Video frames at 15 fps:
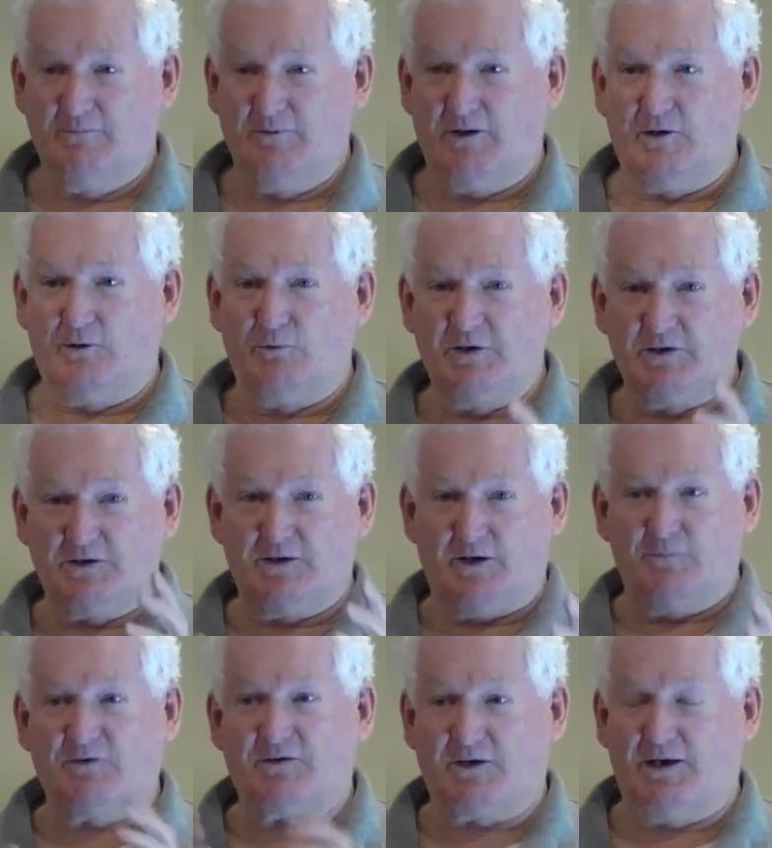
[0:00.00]
And the reason
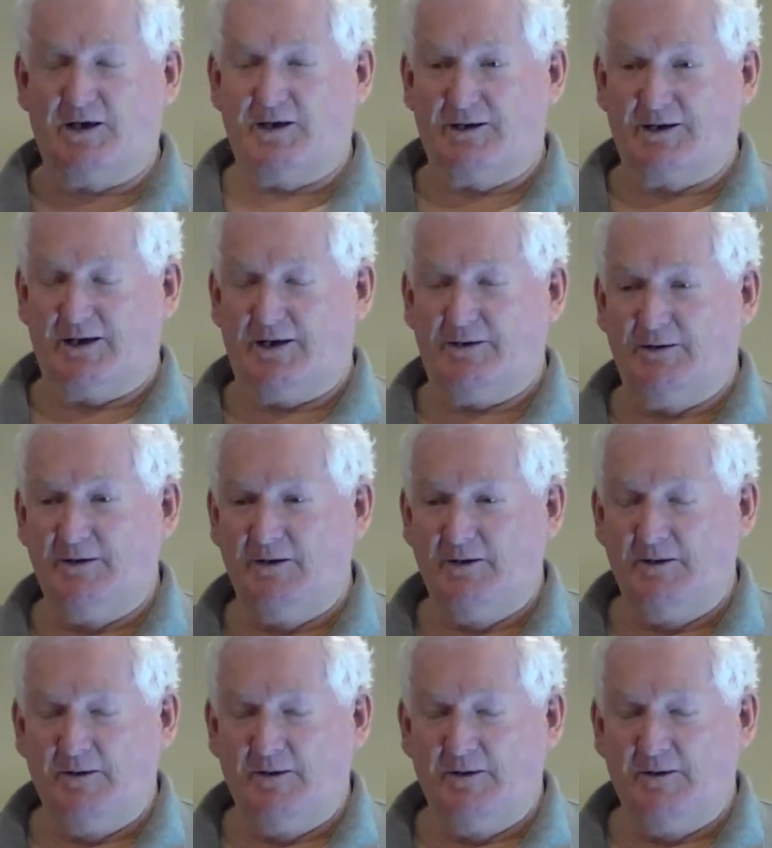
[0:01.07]
I'm saying that,